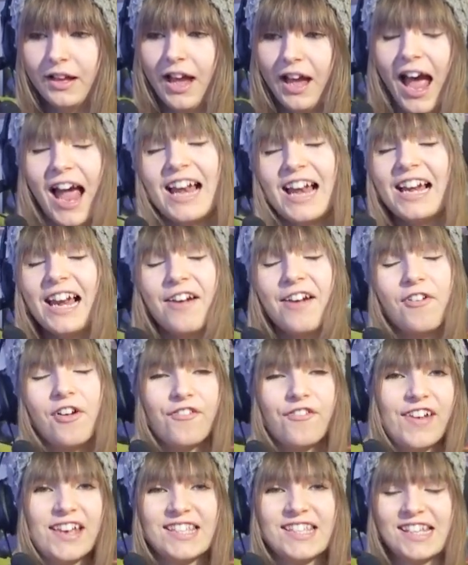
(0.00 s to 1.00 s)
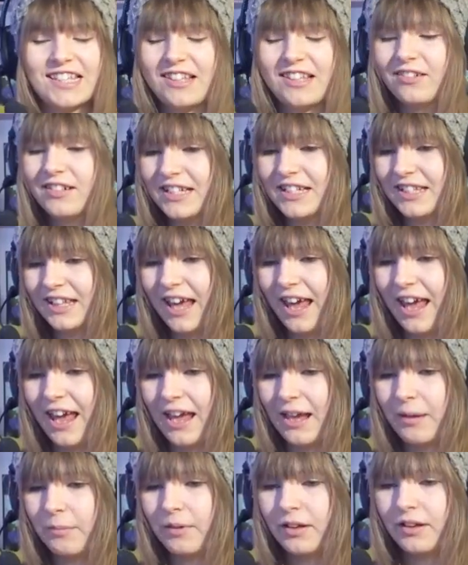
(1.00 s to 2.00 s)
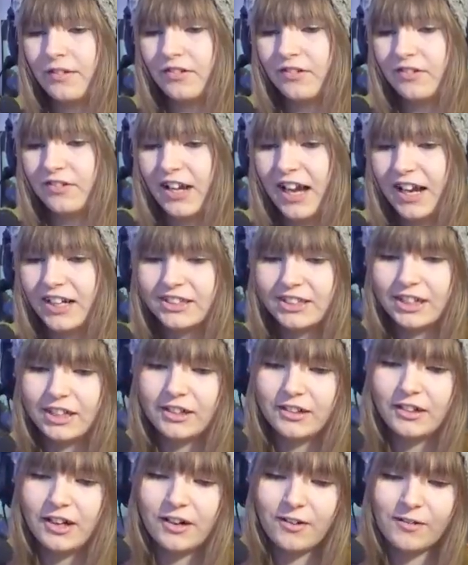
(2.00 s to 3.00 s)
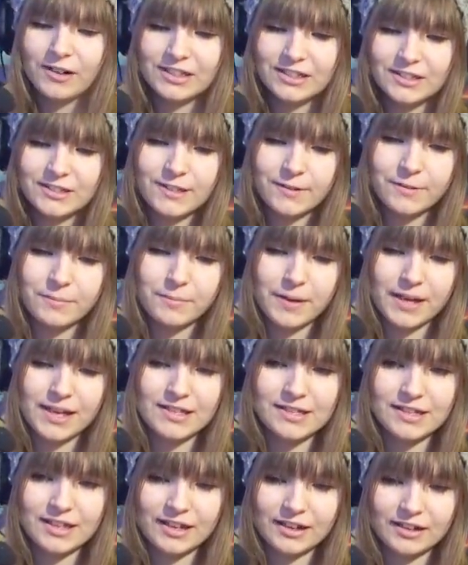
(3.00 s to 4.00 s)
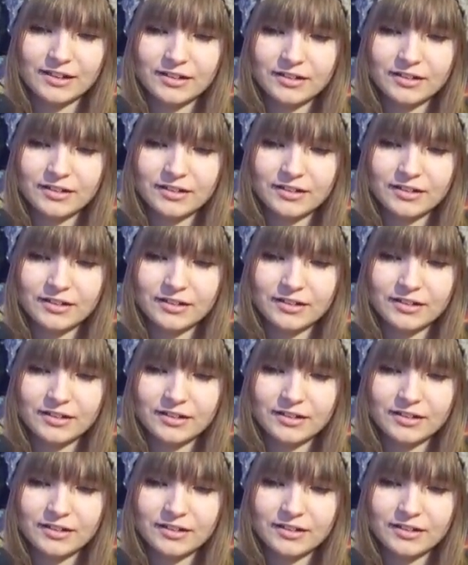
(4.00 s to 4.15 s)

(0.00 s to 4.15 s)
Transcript: I love her physics on this game. Ragdoll. Oh, it's so amazing.